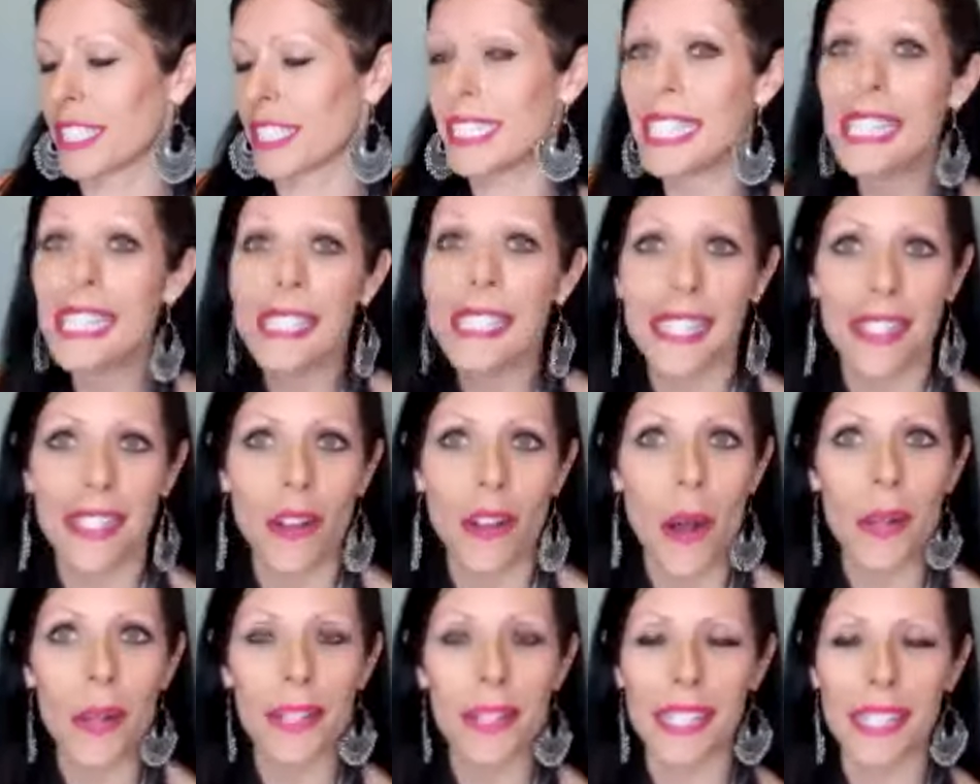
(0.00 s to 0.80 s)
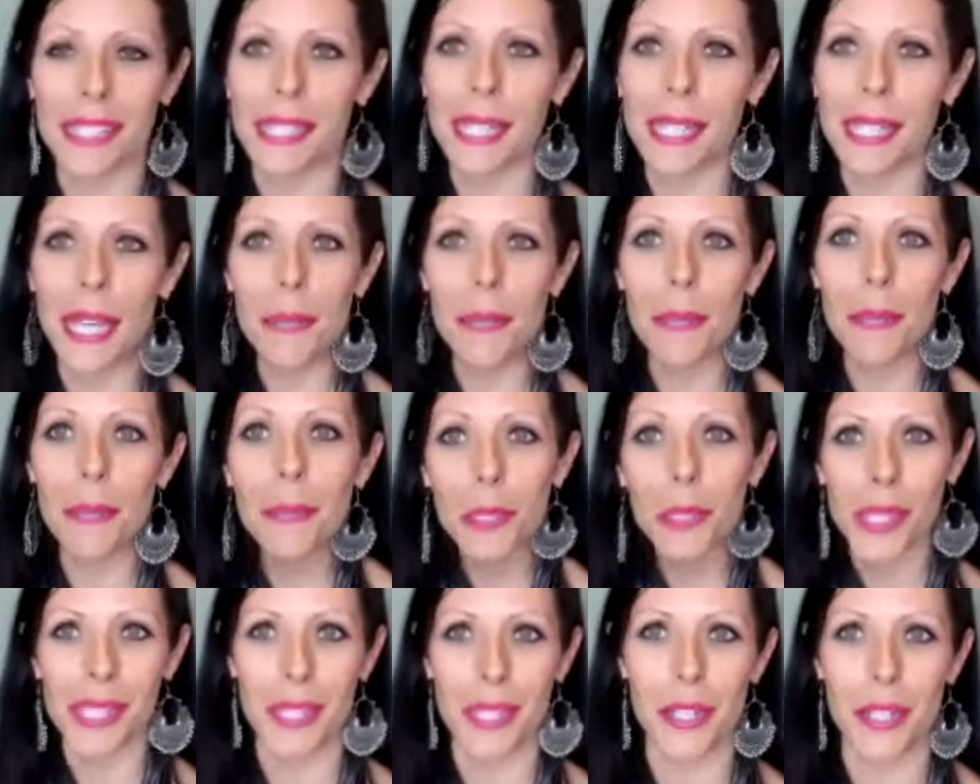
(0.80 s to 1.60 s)
releasing all these
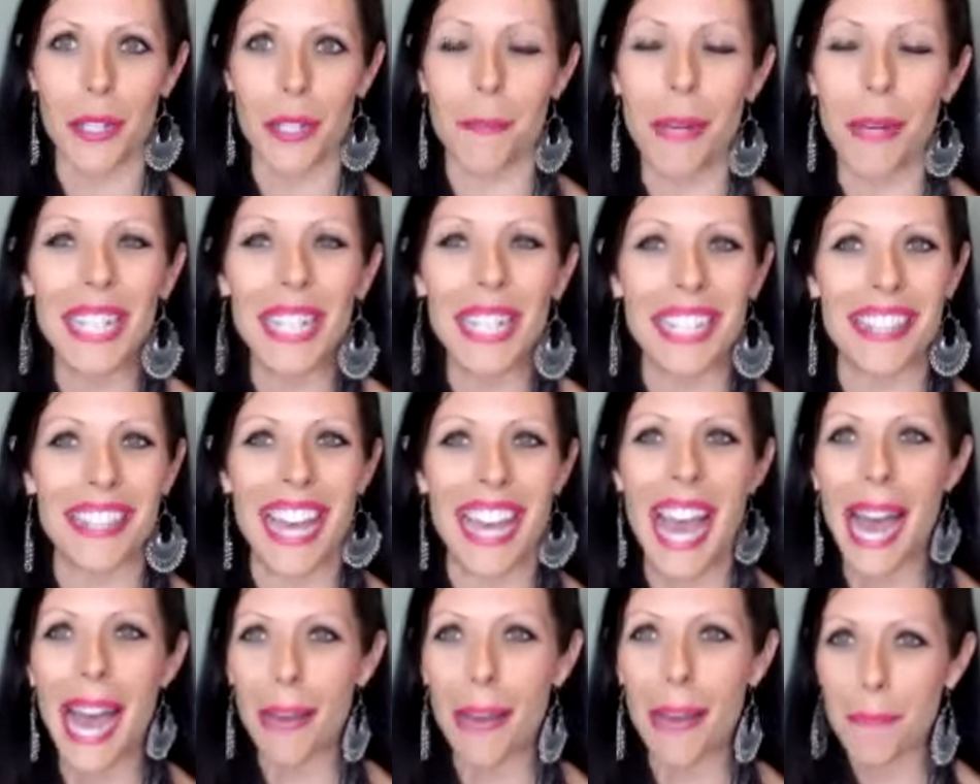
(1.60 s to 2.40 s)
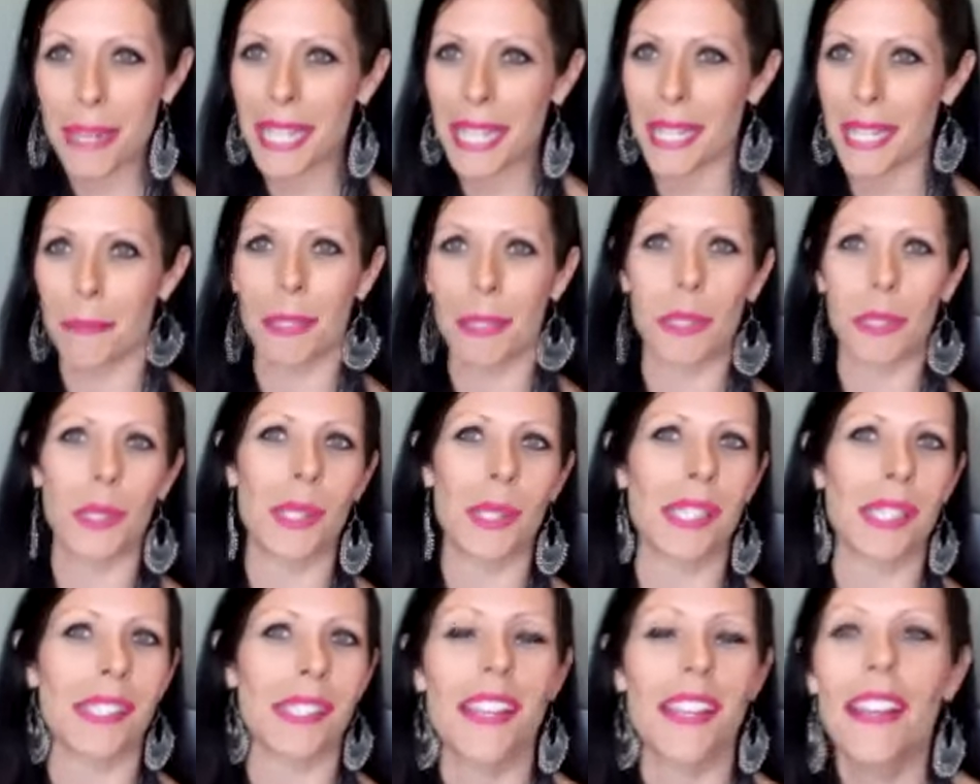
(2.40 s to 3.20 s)
chemicals in your body the happy
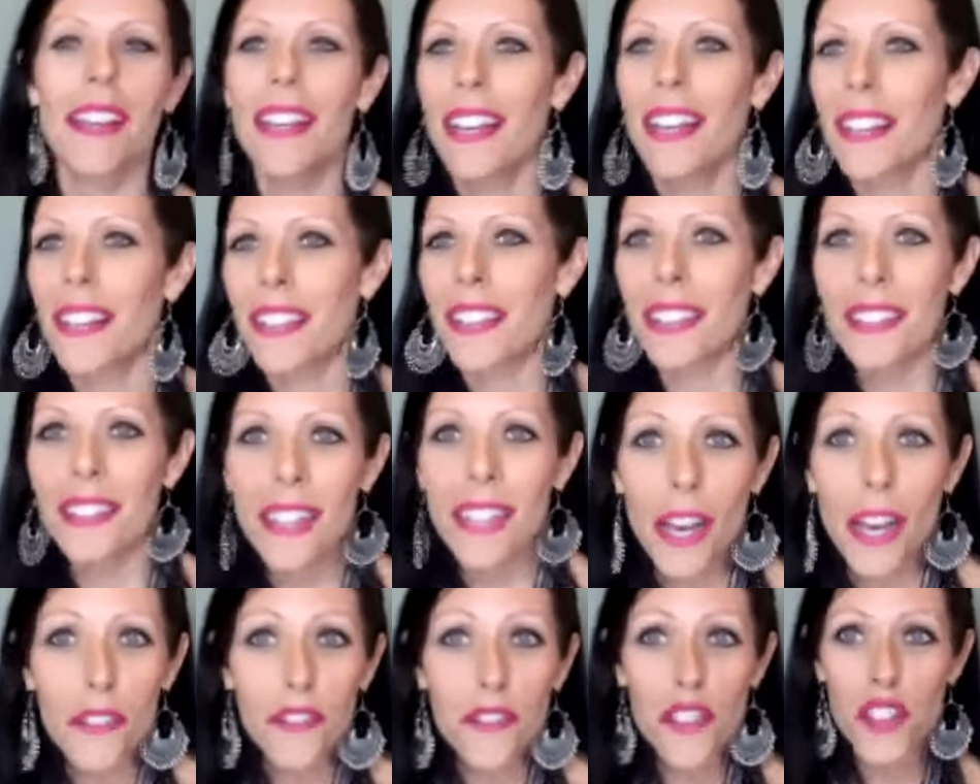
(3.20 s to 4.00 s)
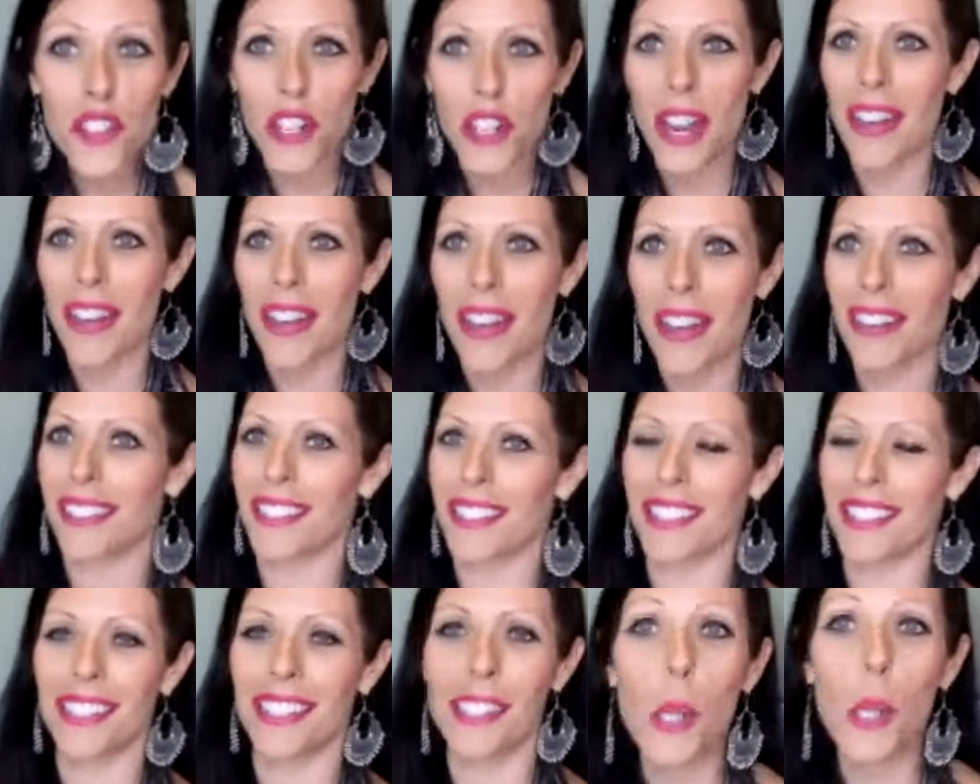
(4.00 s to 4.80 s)
chemicals the love drug
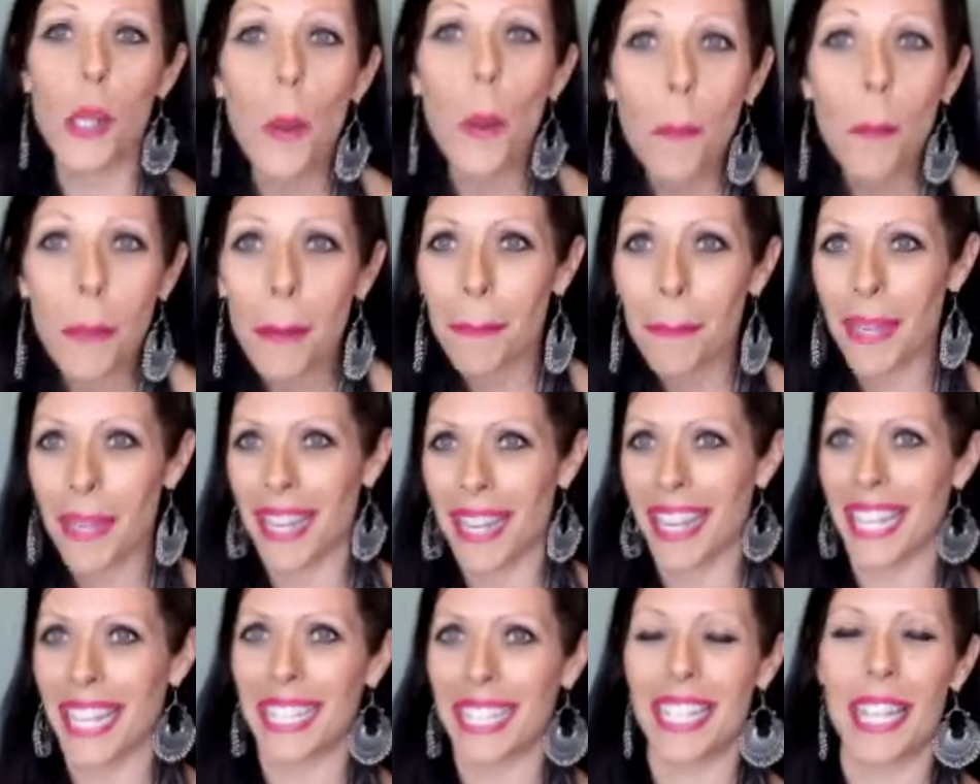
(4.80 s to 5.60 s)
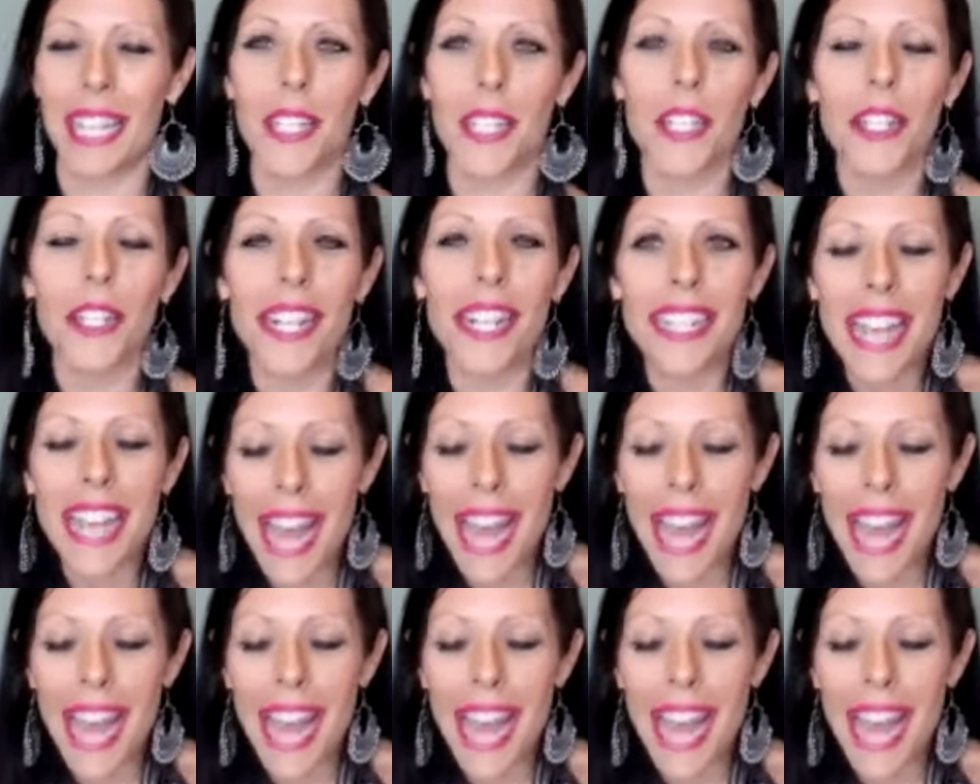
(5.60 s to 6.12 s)
the dopamine like you're